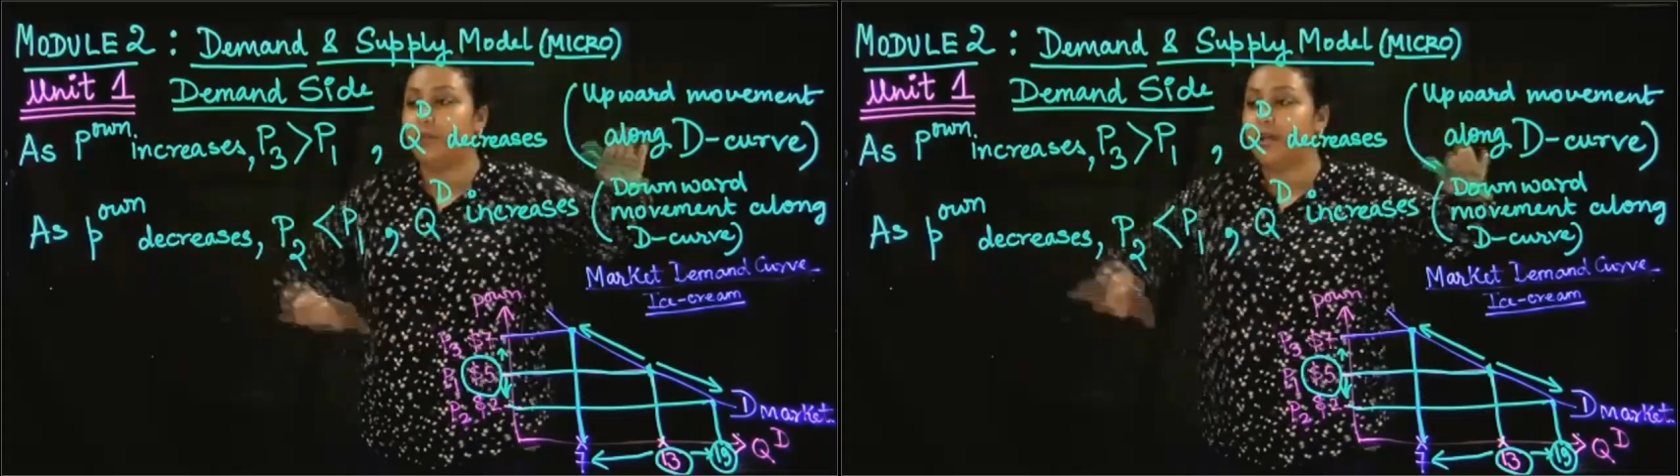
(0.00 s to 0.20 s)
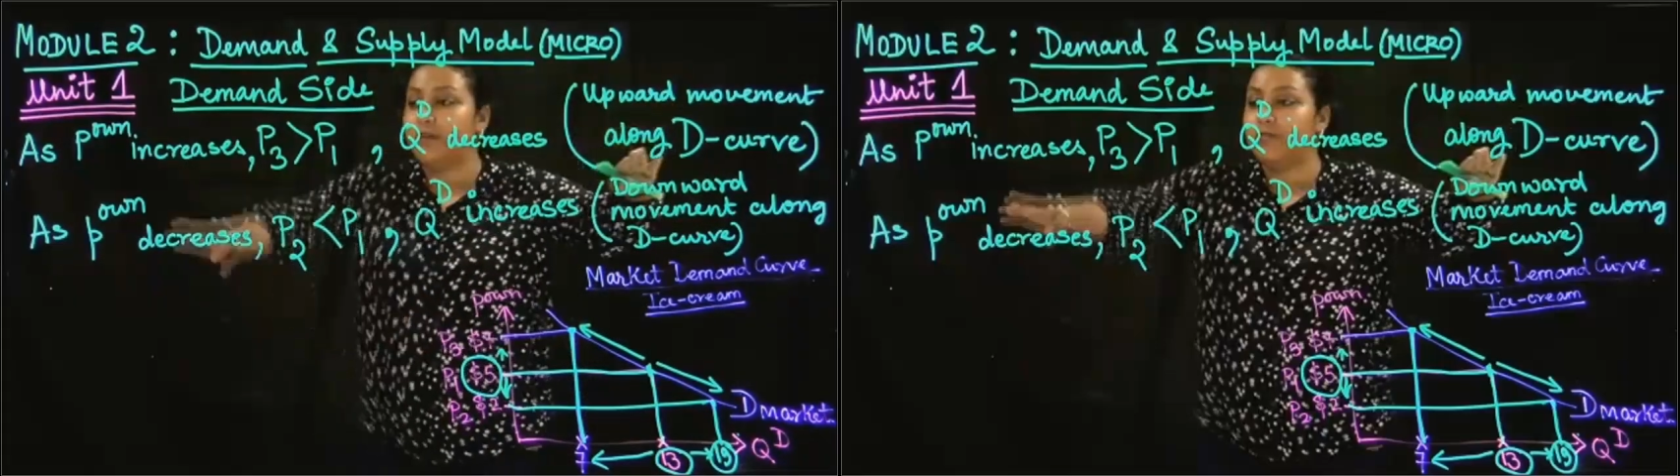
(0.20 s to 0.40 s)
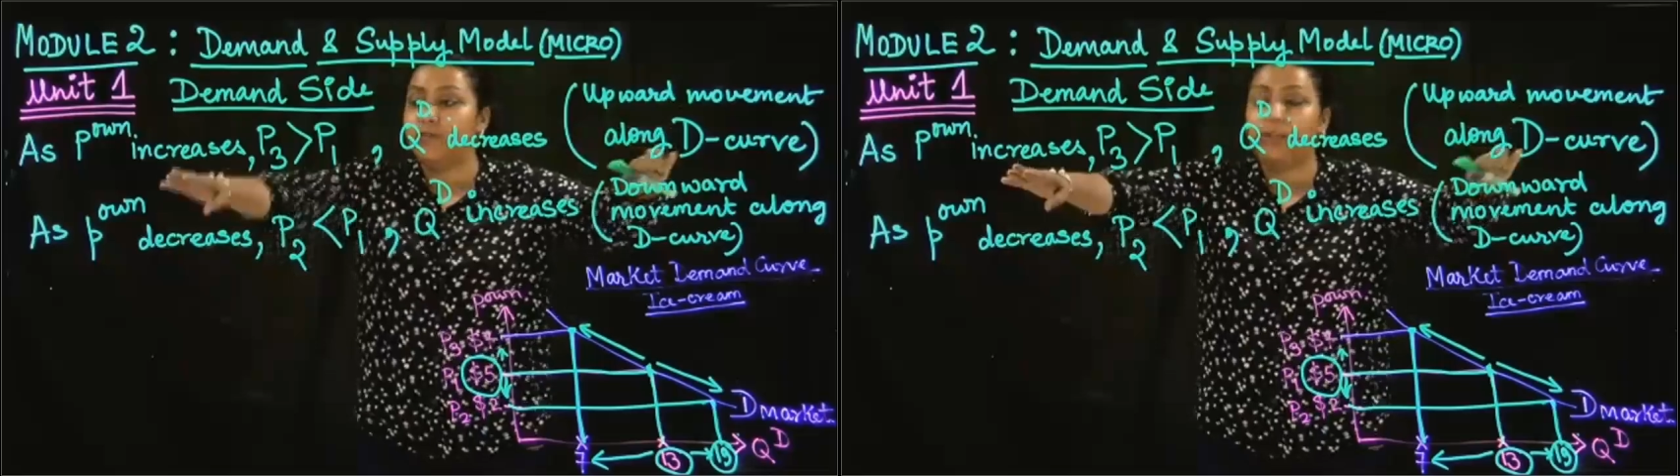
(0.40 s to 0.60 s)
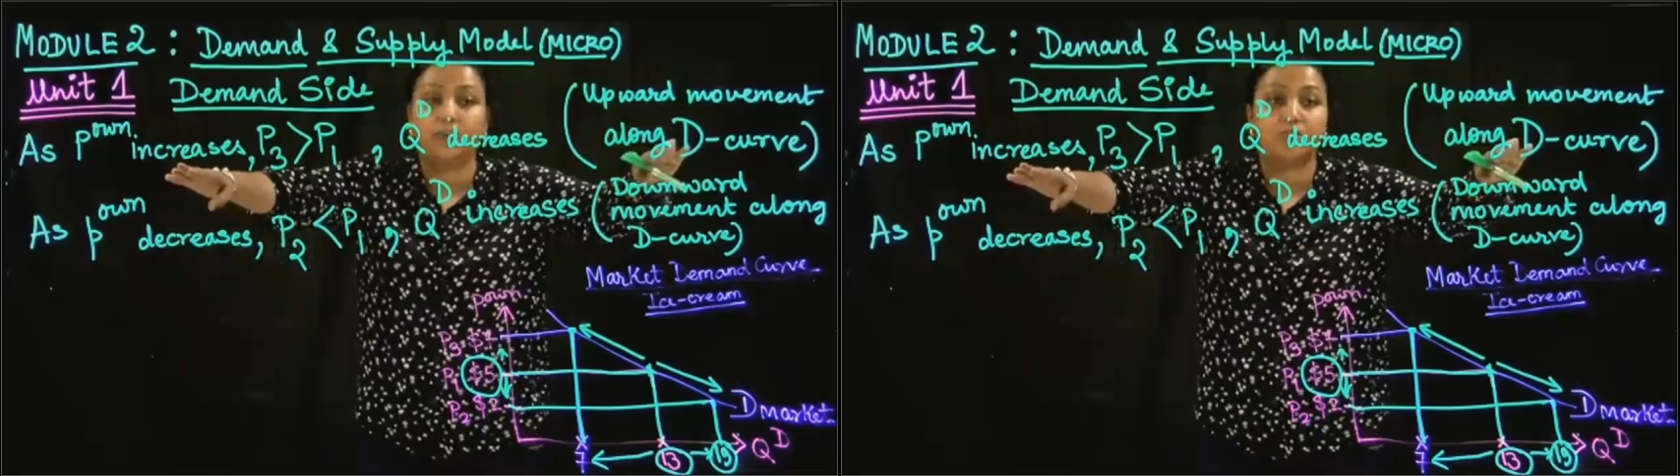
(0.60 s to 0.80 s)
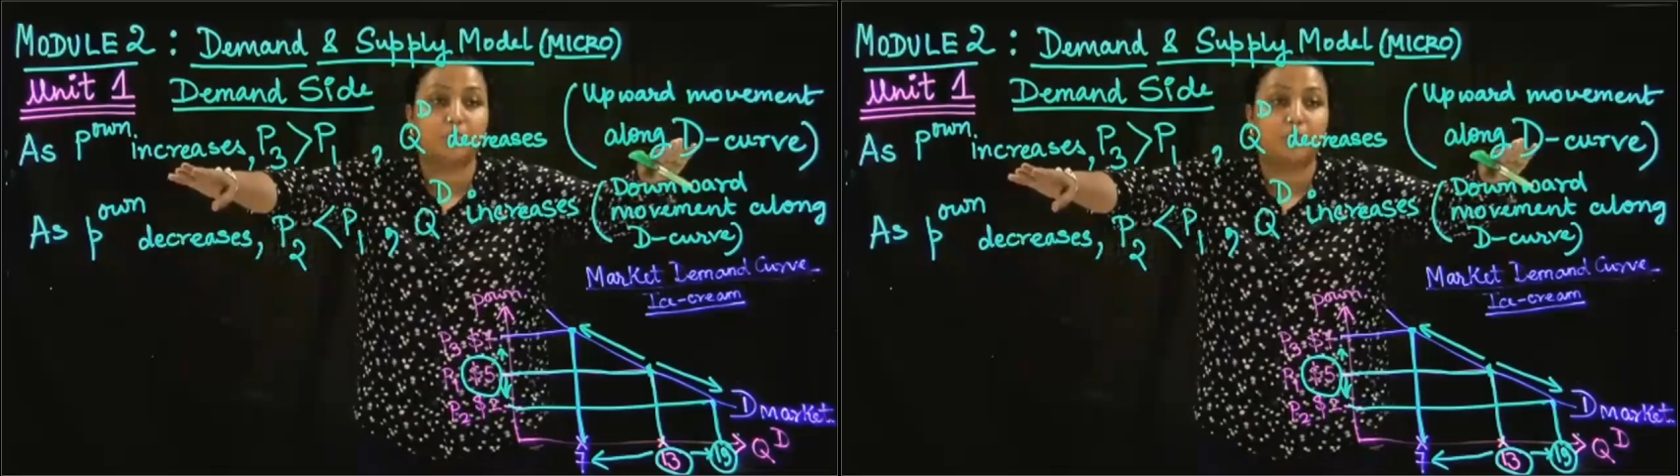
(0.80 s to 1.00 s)
whenever there
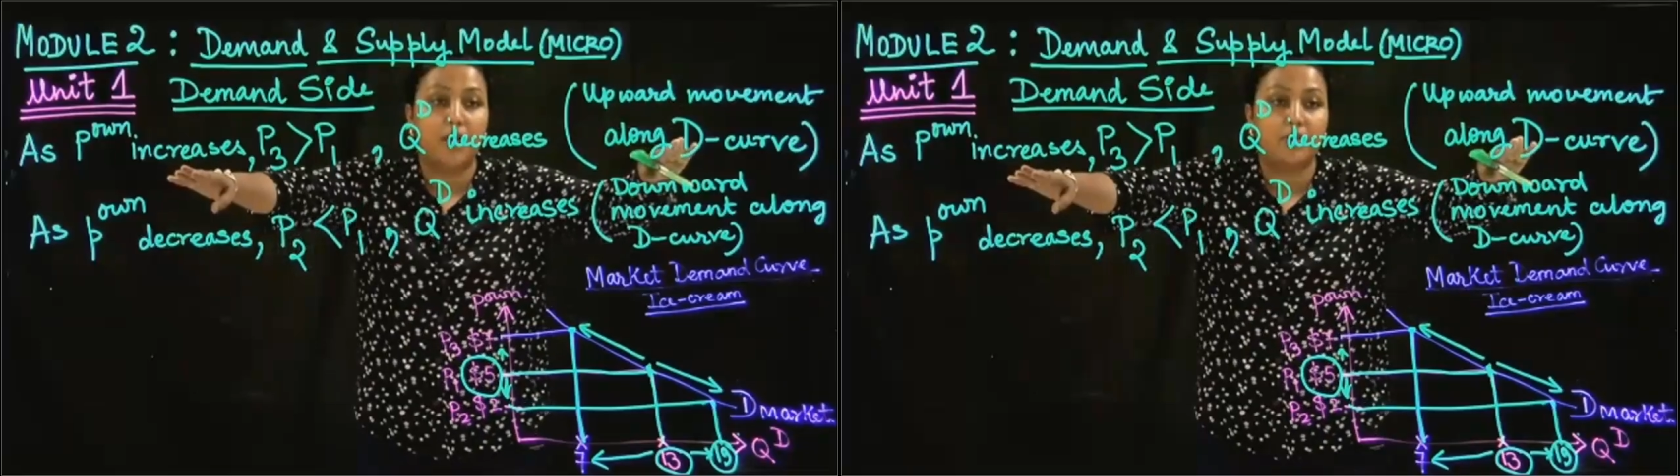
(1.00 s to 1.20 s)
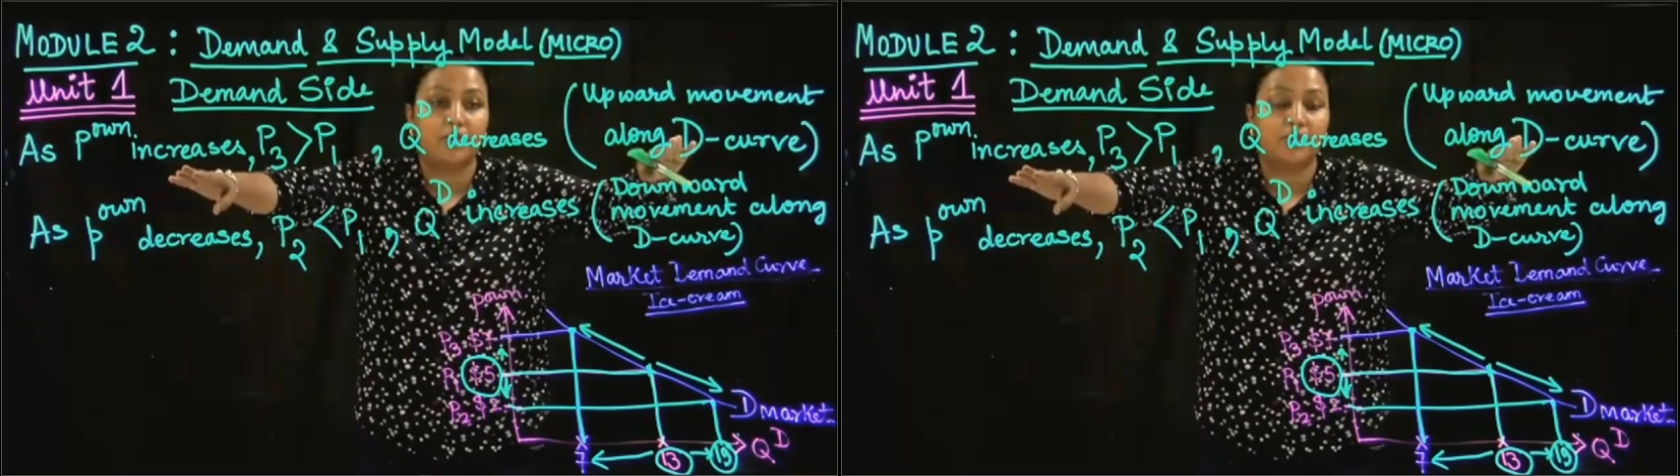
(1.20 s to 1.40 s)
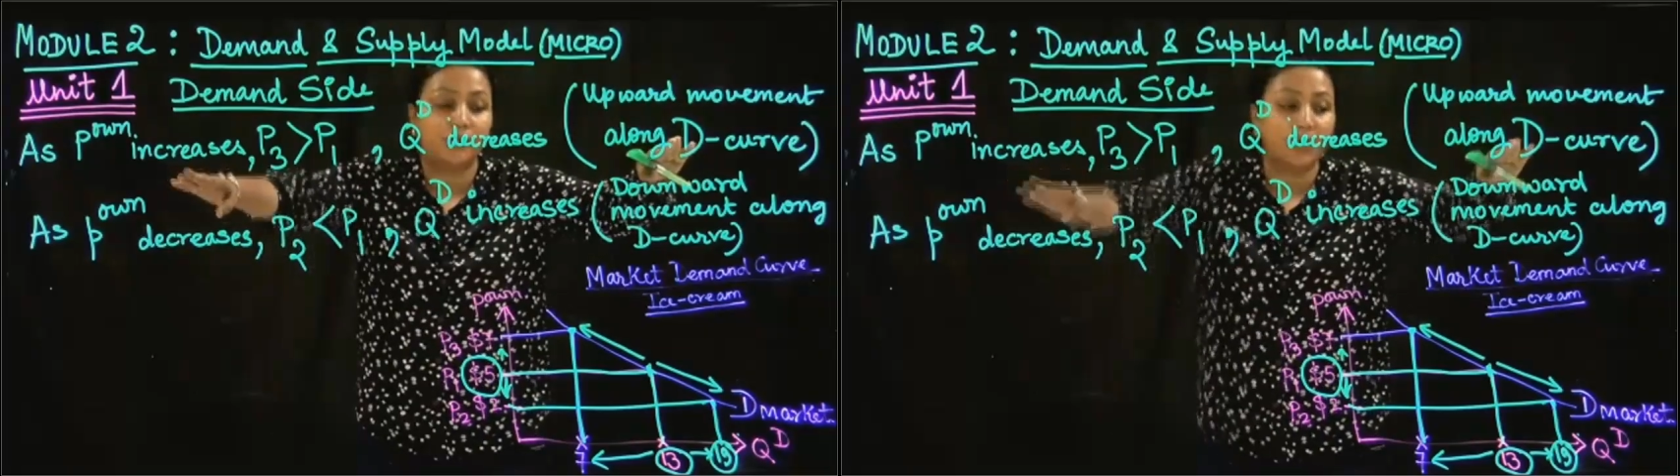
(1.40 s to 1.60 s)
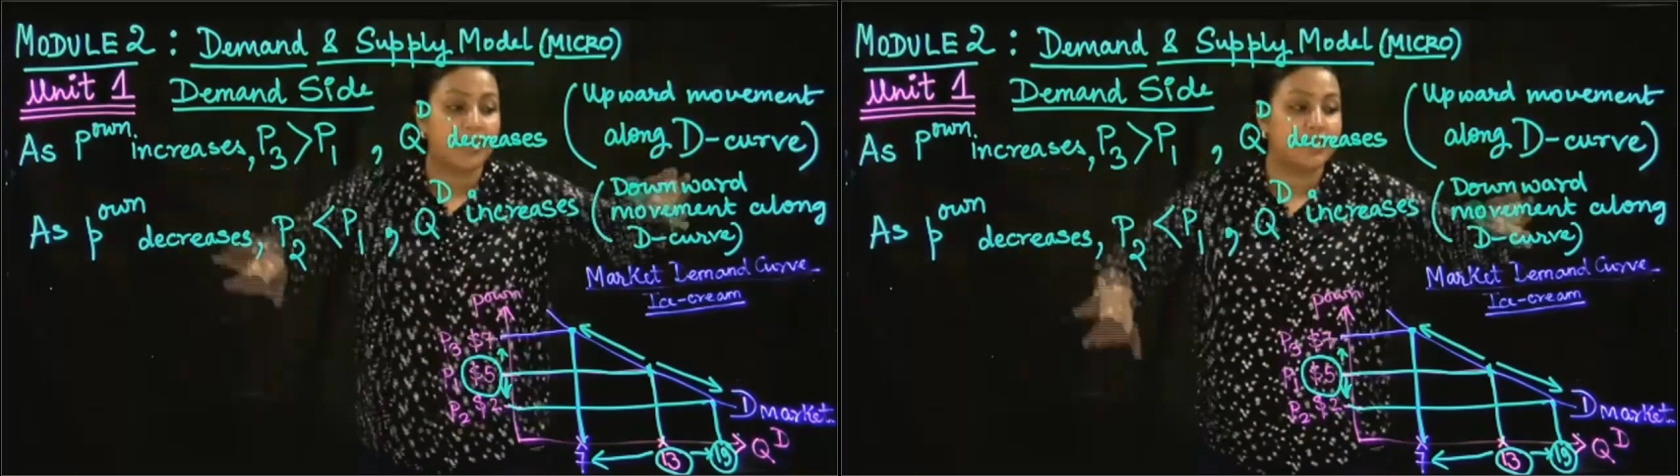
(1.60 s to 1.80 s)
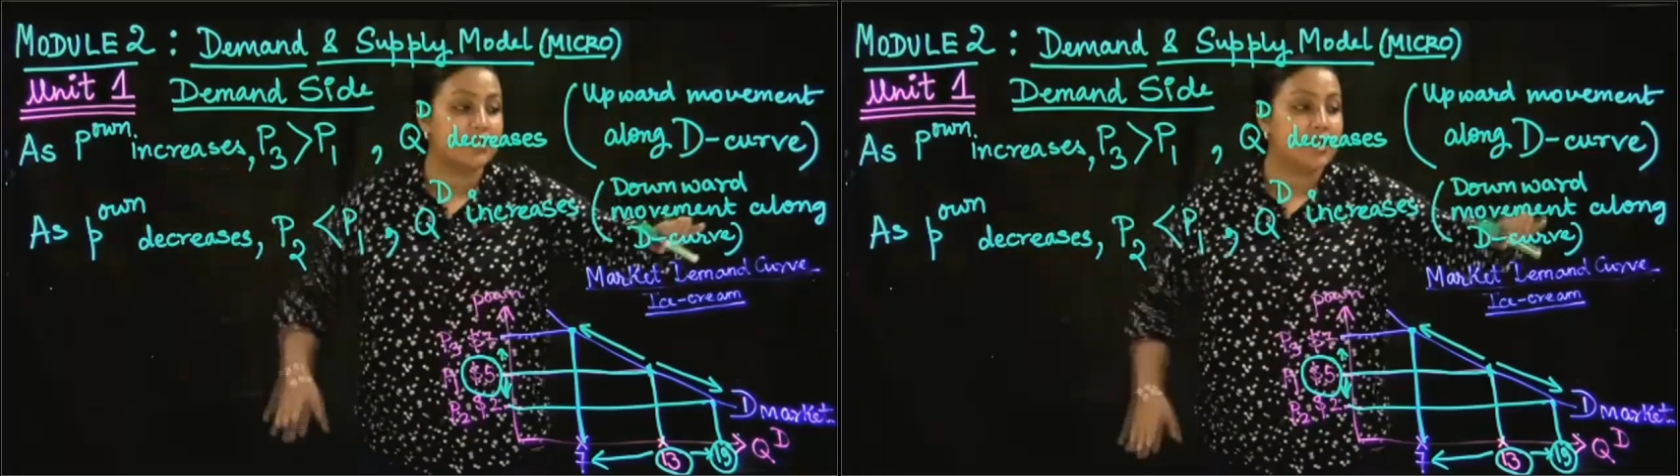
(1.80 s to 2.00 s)
is a price
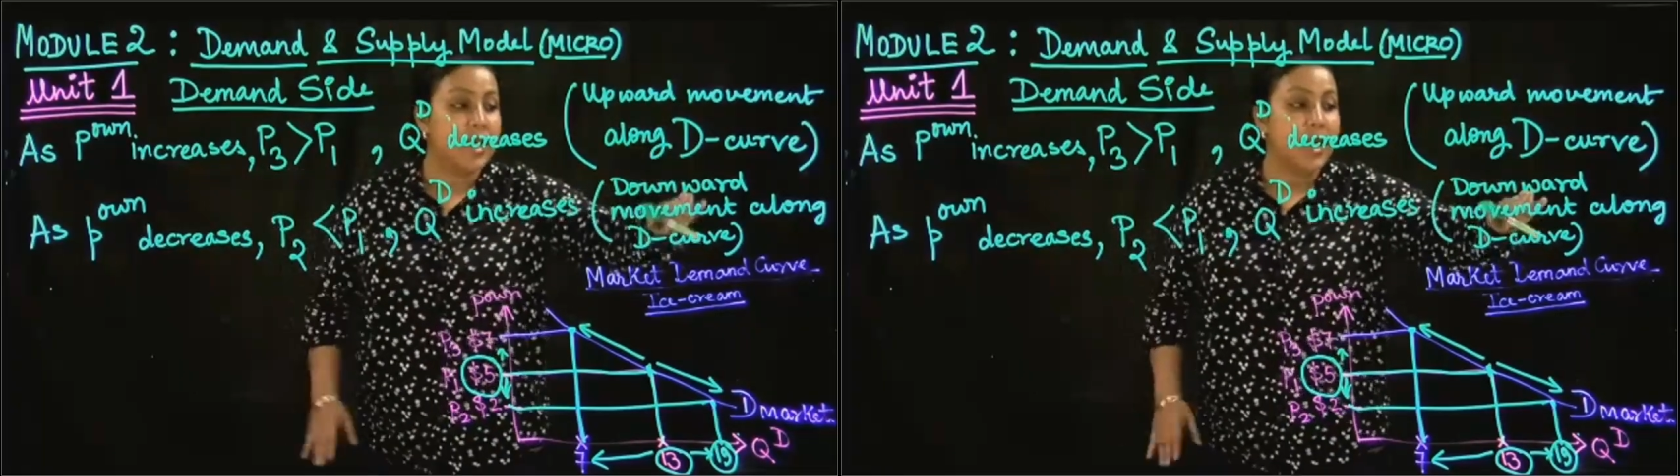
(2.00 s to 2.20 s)
increase,